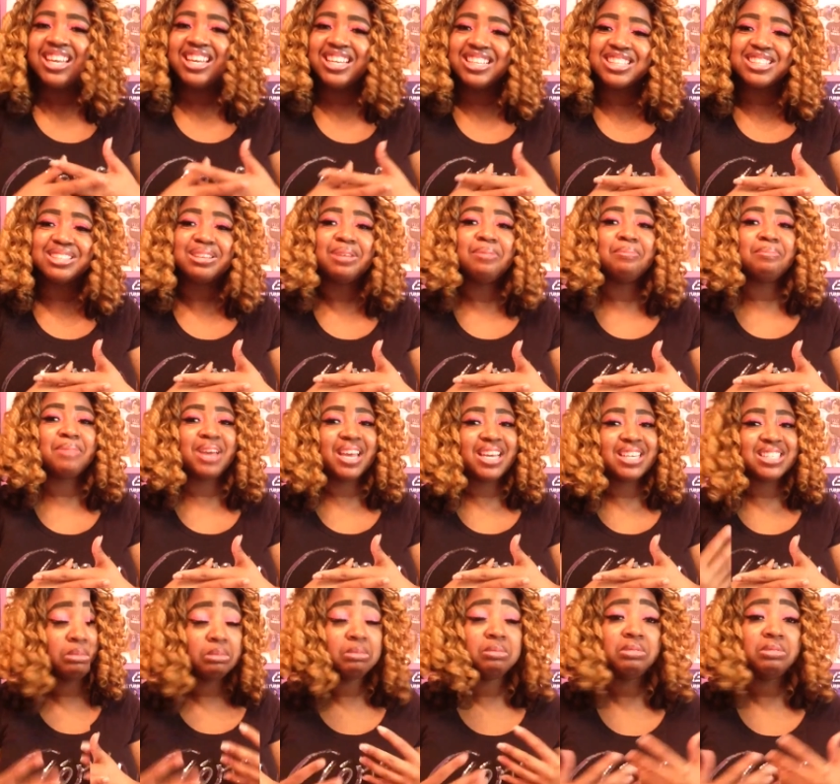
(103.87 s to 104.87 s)
it's
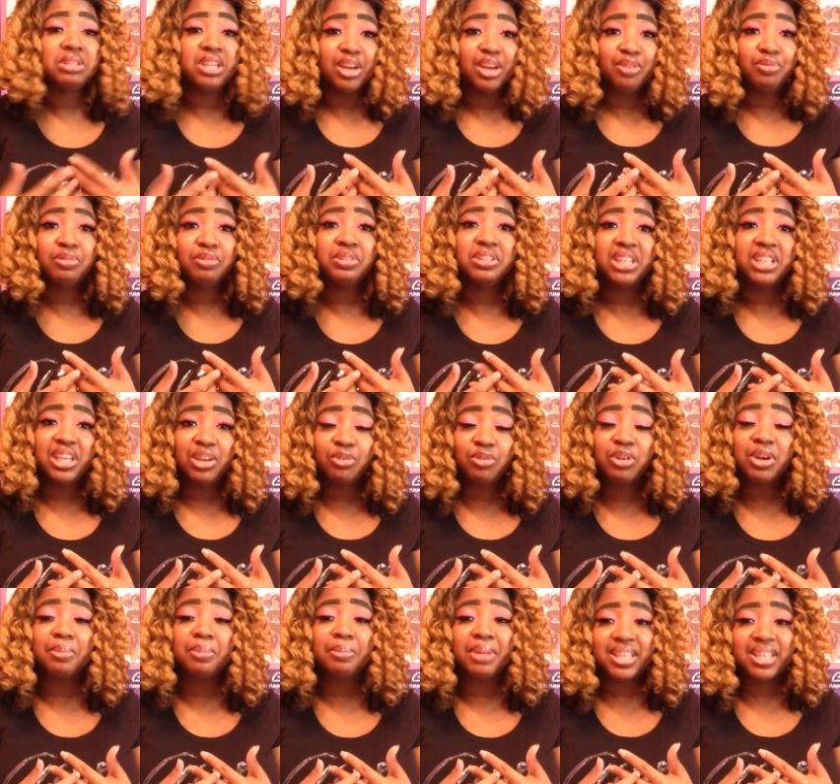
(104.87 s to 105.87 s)
amazing. It's definitely
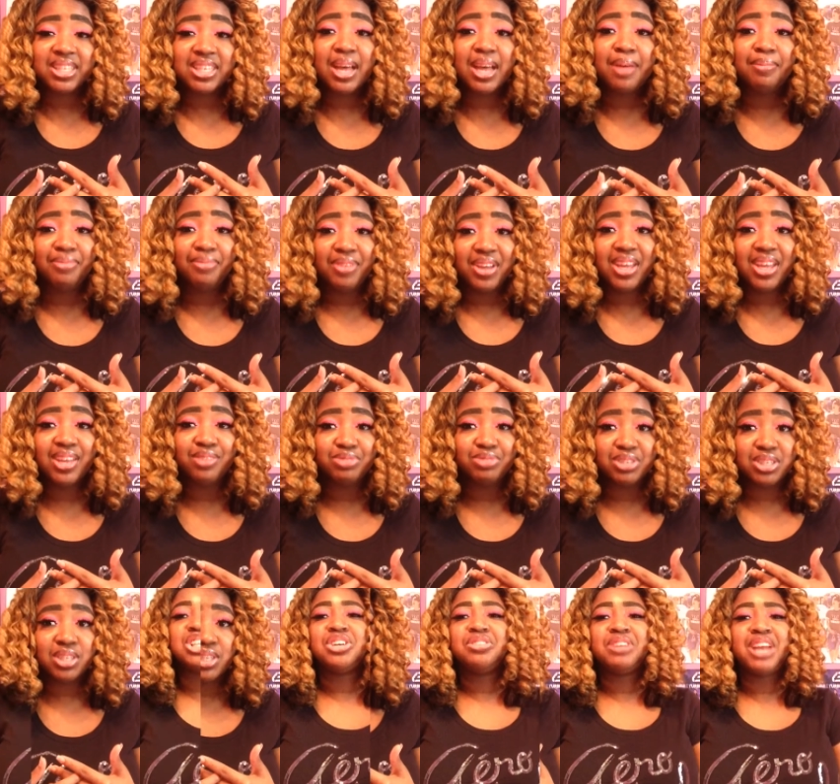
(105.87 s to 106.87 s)
one of my top faves.
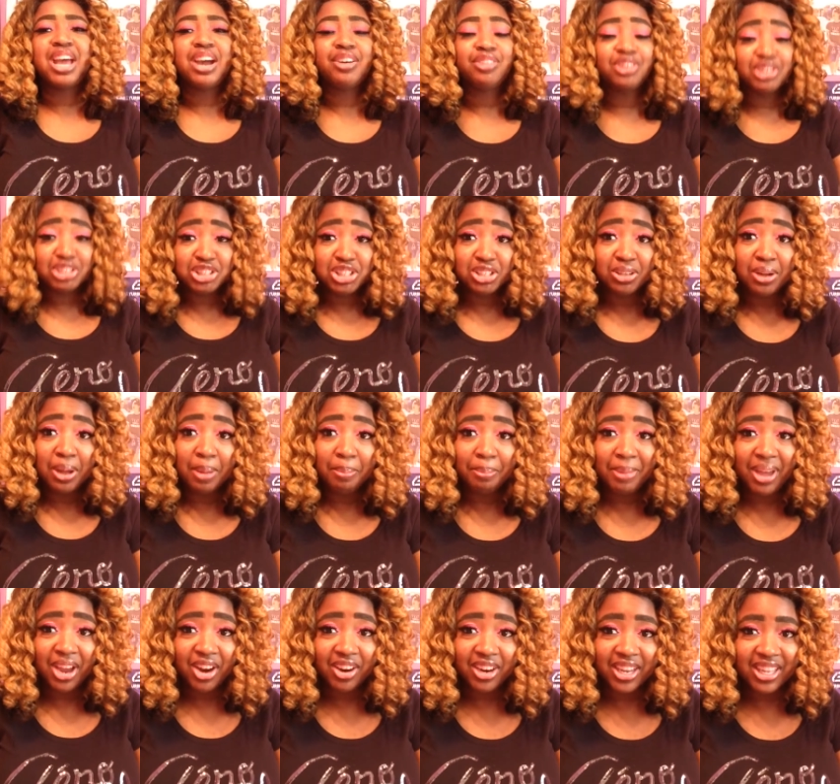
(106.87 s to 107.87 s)
So now onto
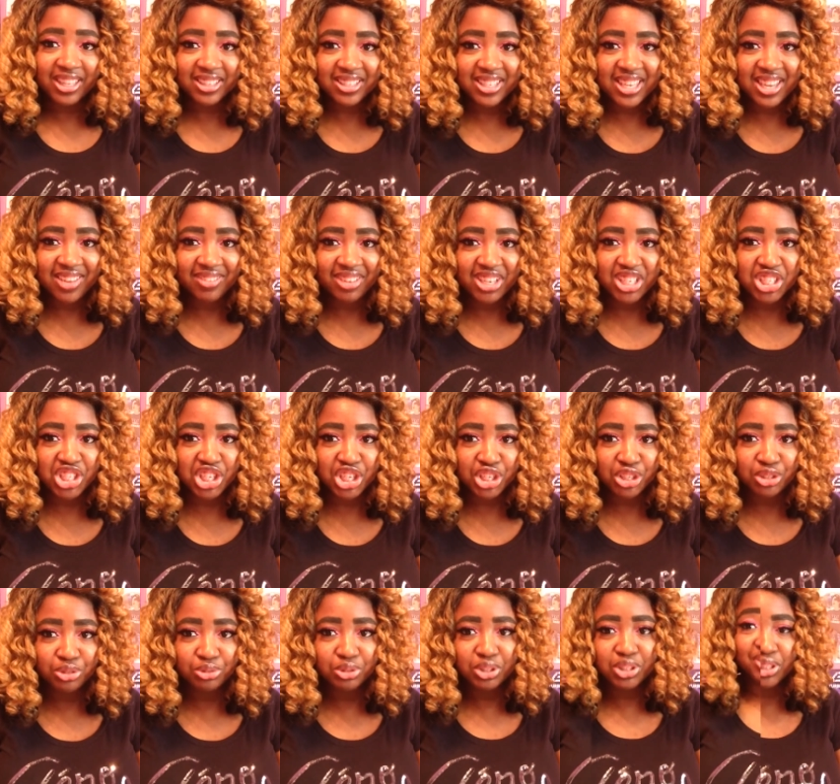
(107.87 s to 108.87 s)
American TV
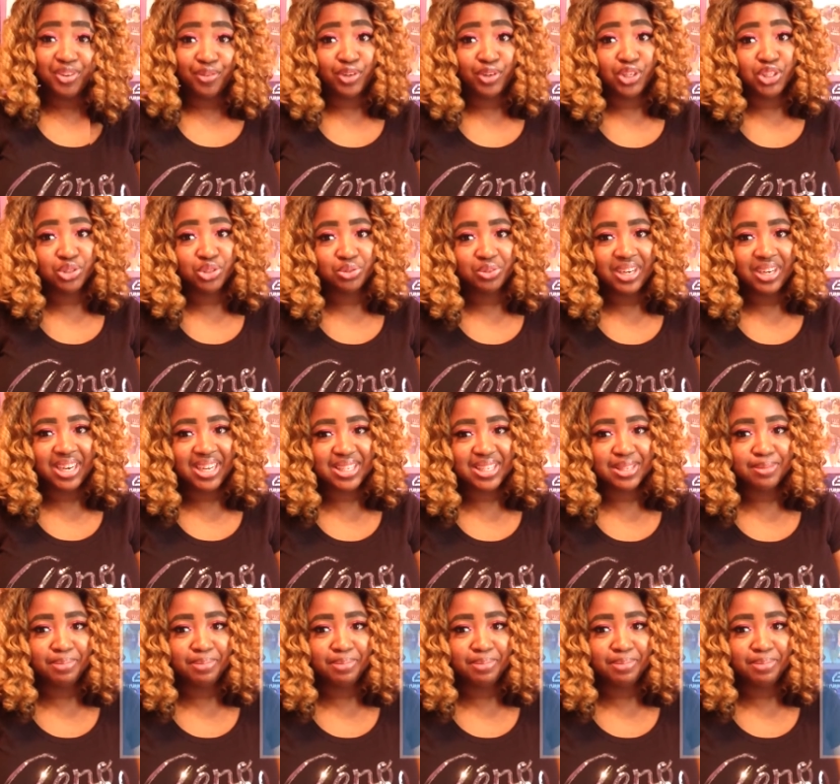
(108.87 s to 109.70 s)
shows. The first one is